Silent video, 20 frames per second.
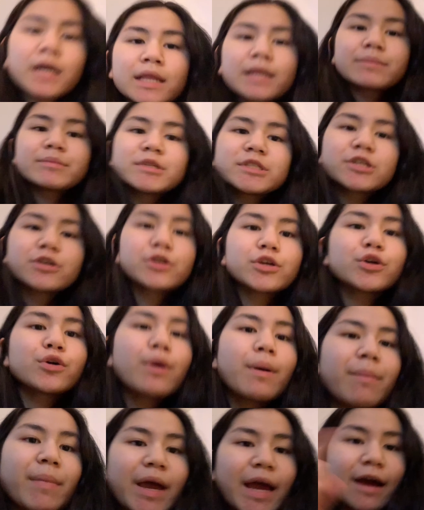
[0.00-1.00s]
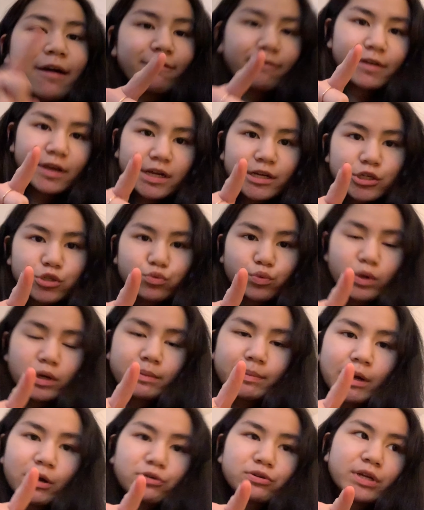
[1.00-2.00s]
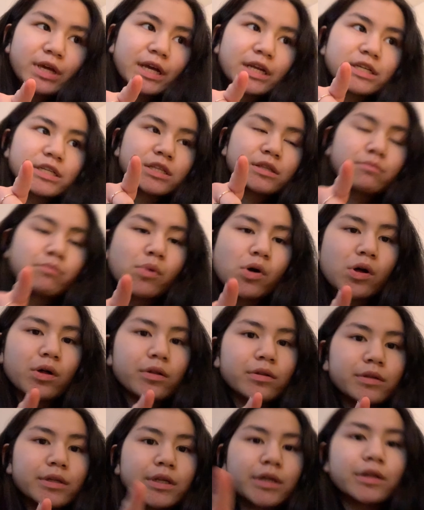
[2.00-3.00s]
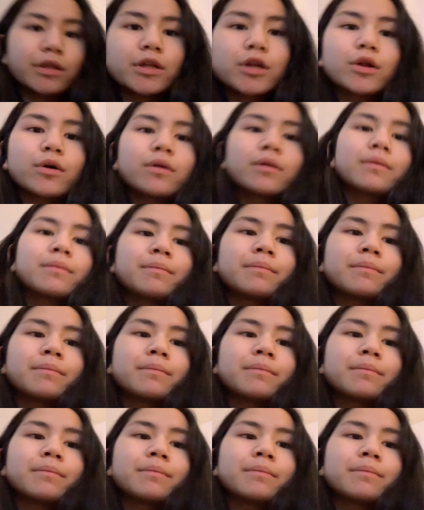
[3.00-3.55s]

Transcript: Let me show you my outfit because we're about to head to the mall in a little.